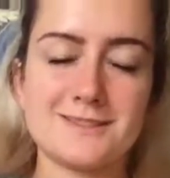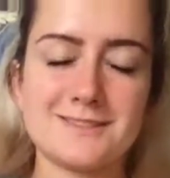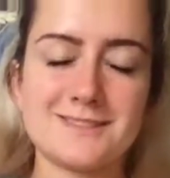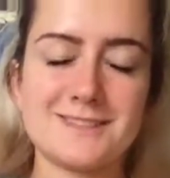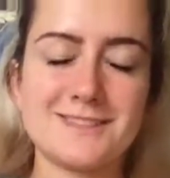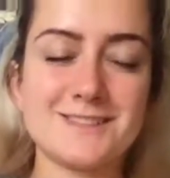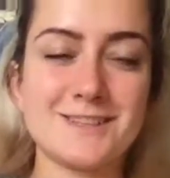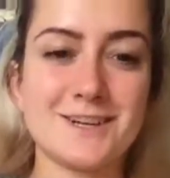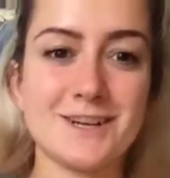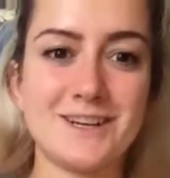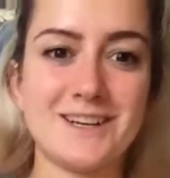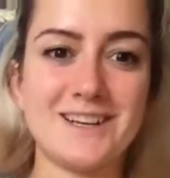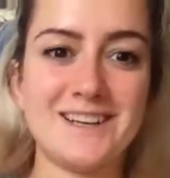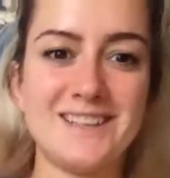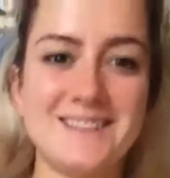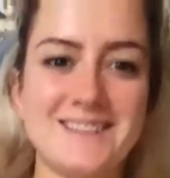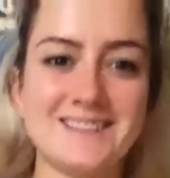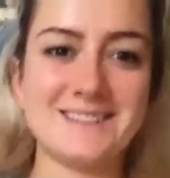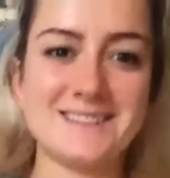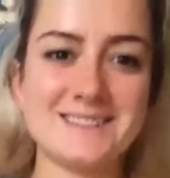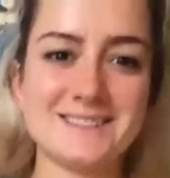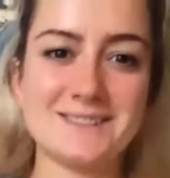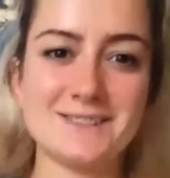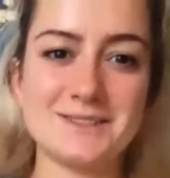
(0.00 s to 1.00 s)

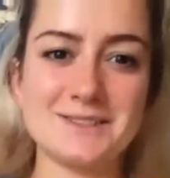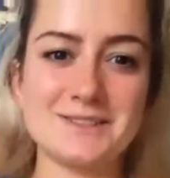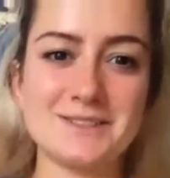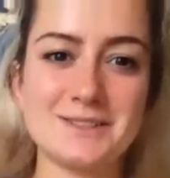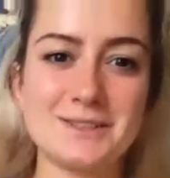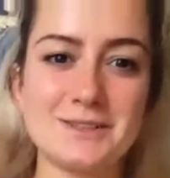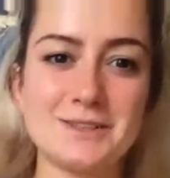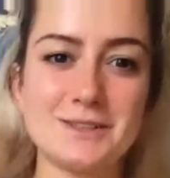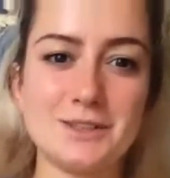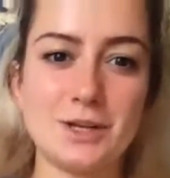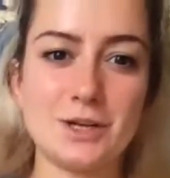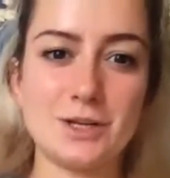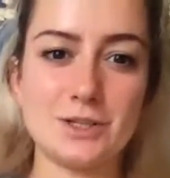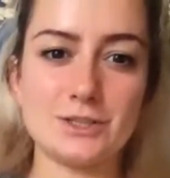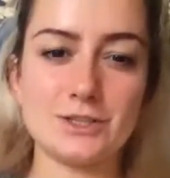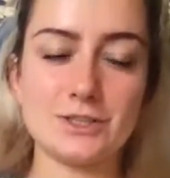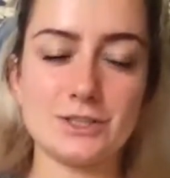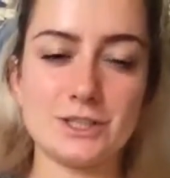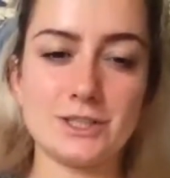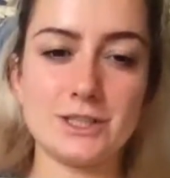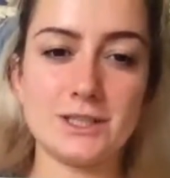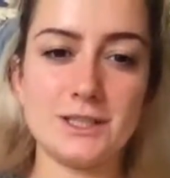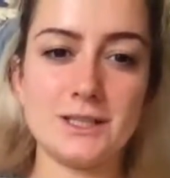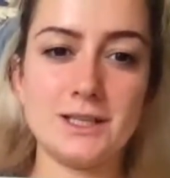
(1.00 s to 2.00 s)

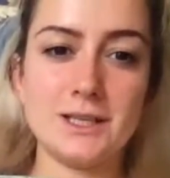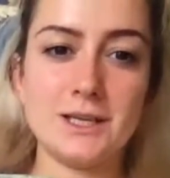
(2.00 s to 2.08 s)
sociology